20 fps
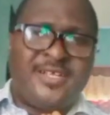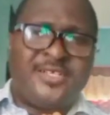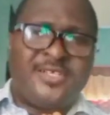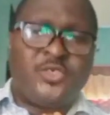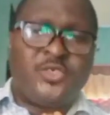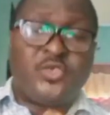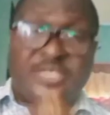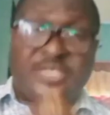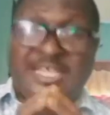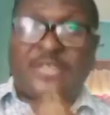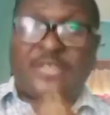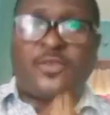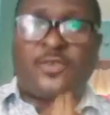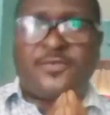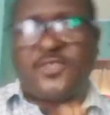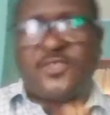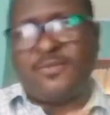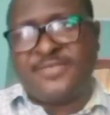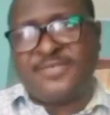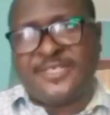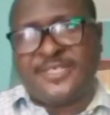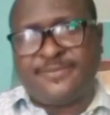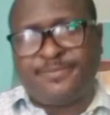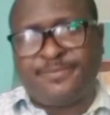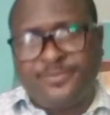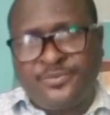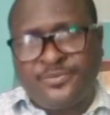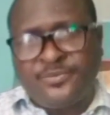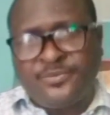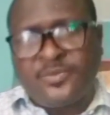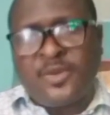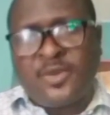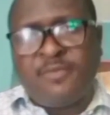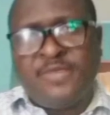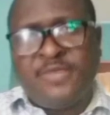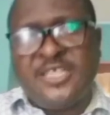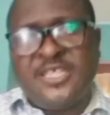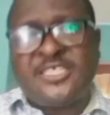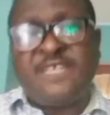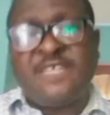So start up something.
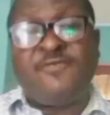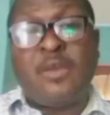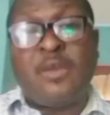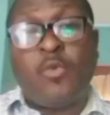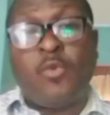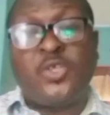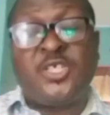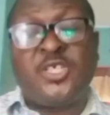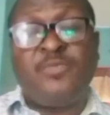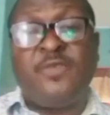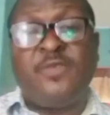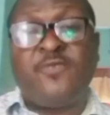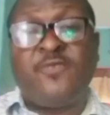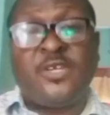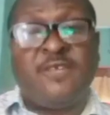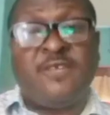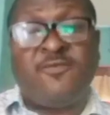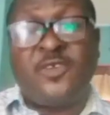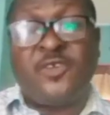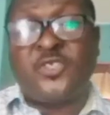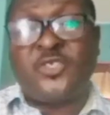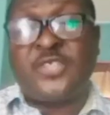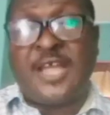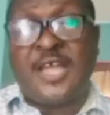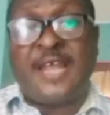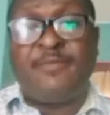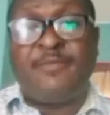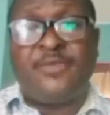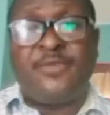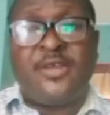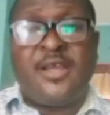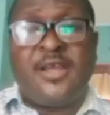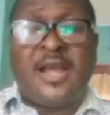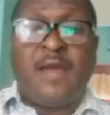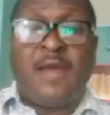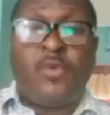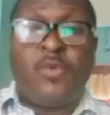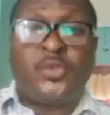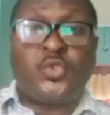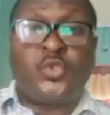Please, if you're watching me for the first time,
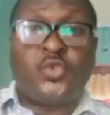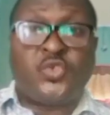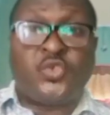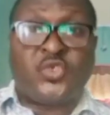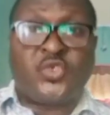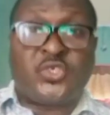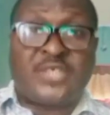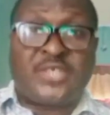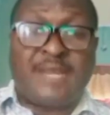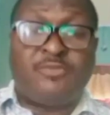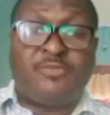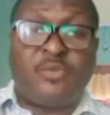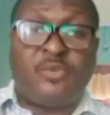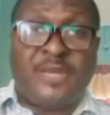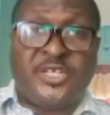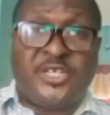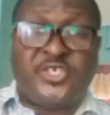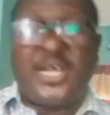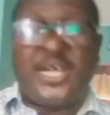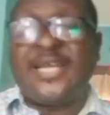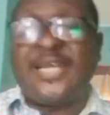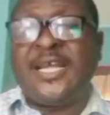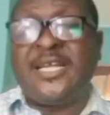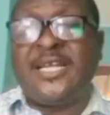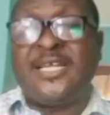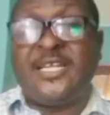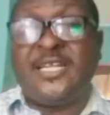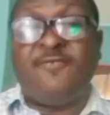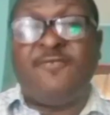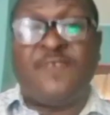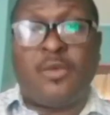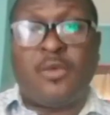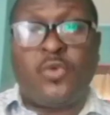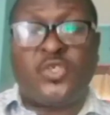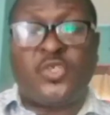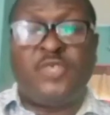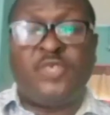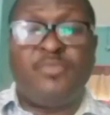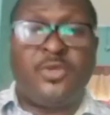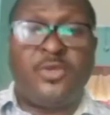I want you to subscribe to my channel. If you're
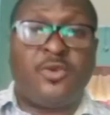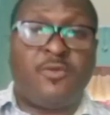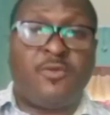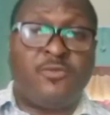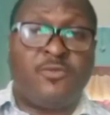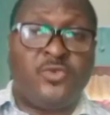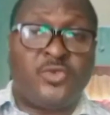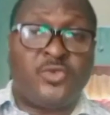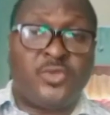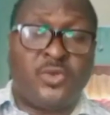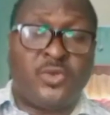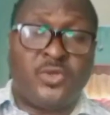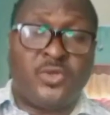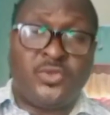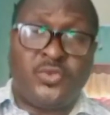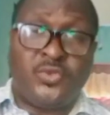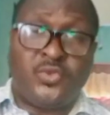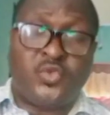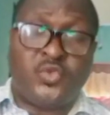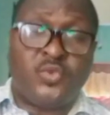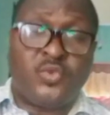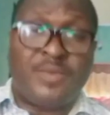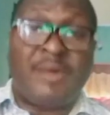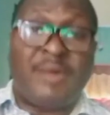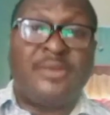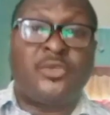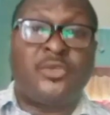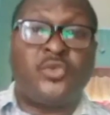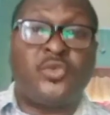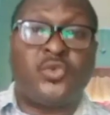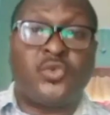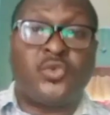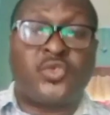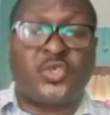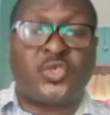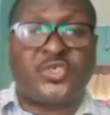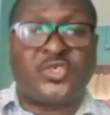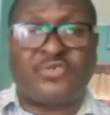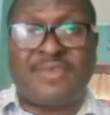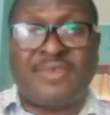watching me on YouTube, I want you to
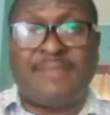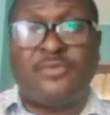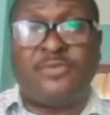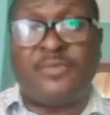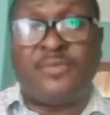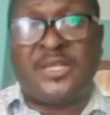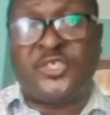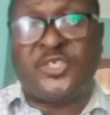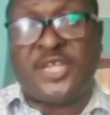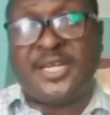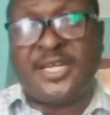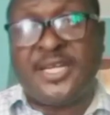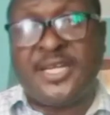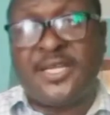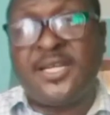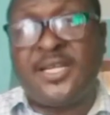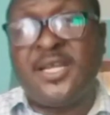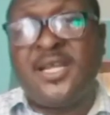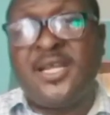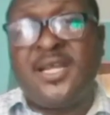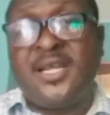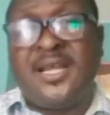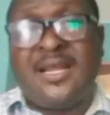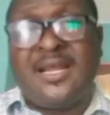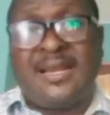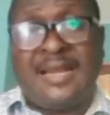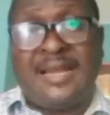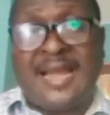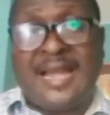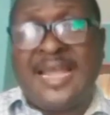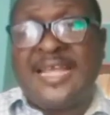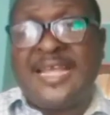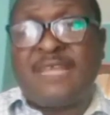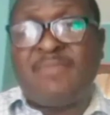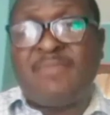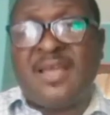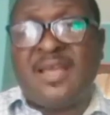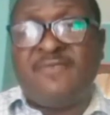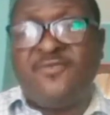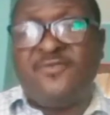subscribe to my channel.
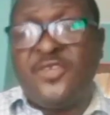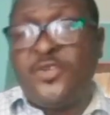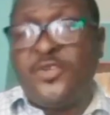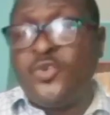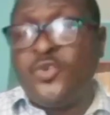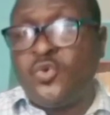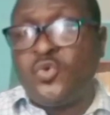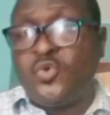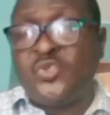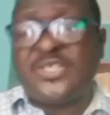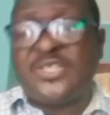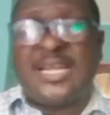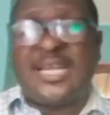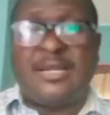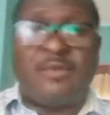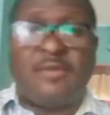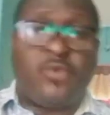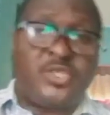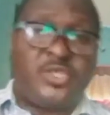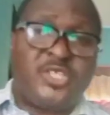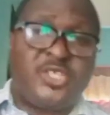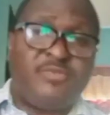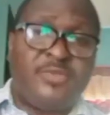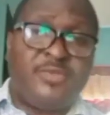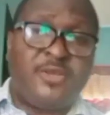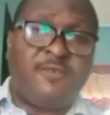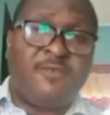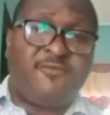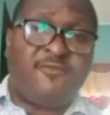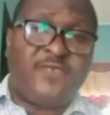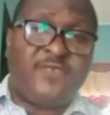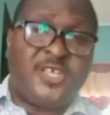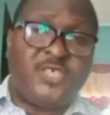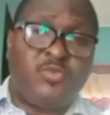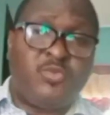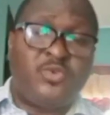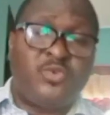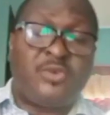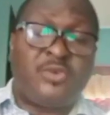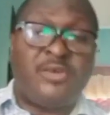Like my videos. And you're watching me on
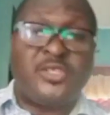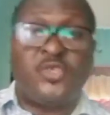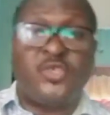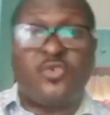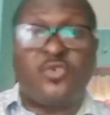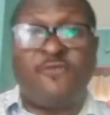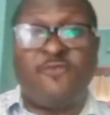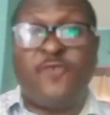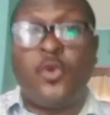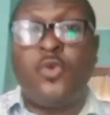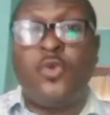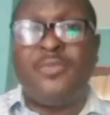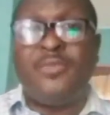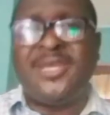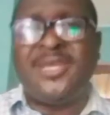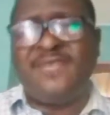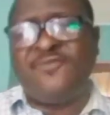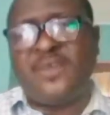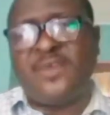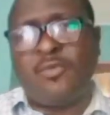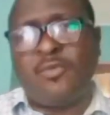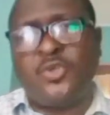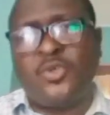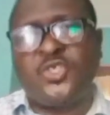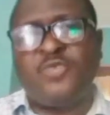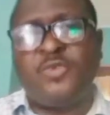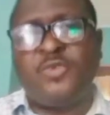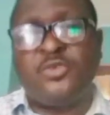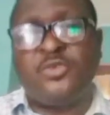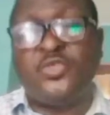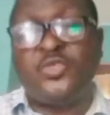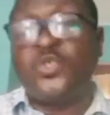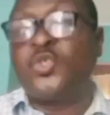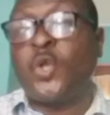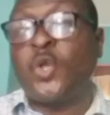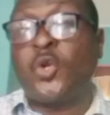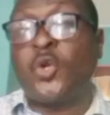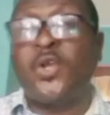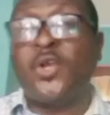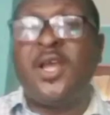Facebook, I want you to follow me. If you're watching me on
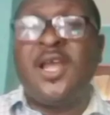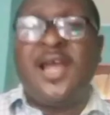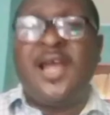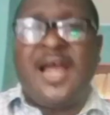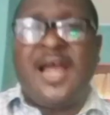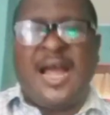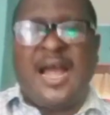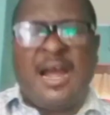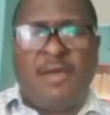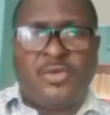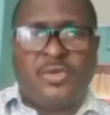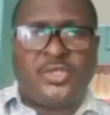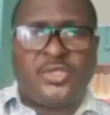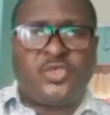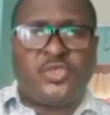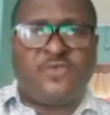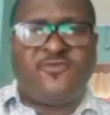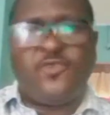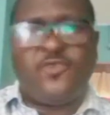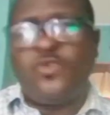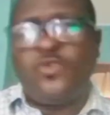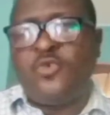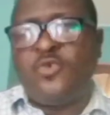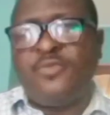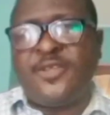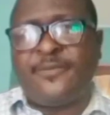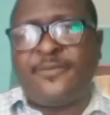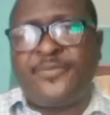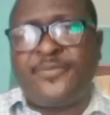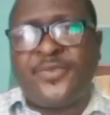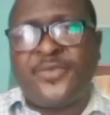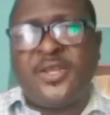TikTok, I want you to follow me.